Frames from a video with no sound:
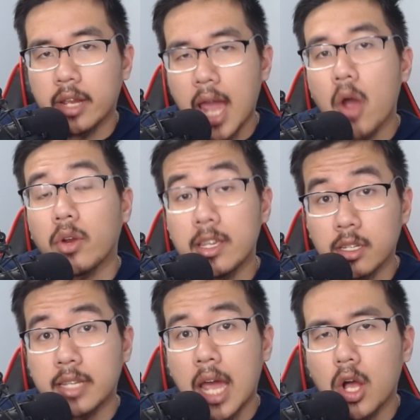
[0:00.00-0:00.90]

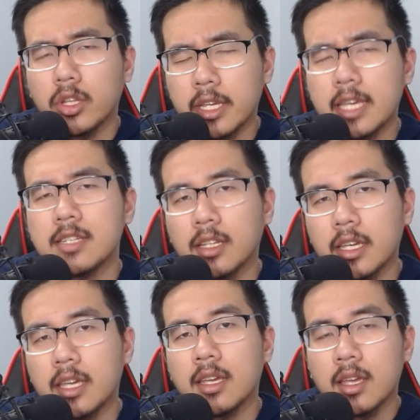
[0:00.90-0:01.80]
Download
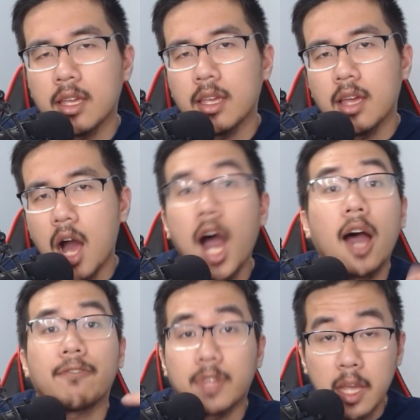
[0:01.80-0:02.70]
easily
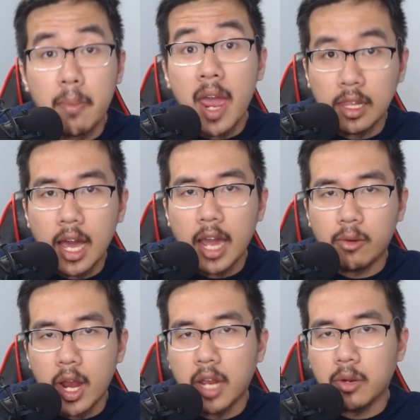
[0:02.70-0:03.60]
off the command line,
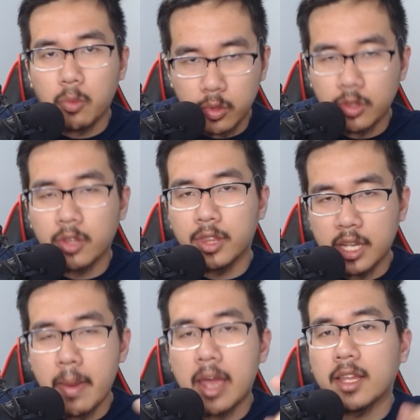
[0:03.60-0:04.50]
right? The
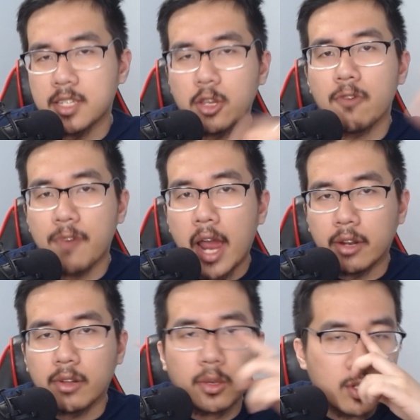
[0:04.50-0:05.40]
command lines that you find,
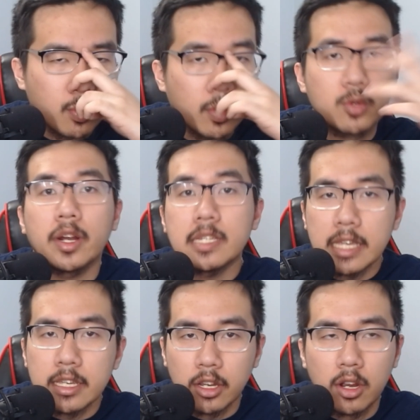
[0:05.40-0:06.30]
like which one is
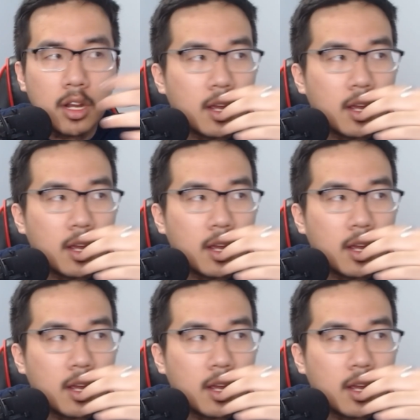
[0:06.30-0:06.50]
easier?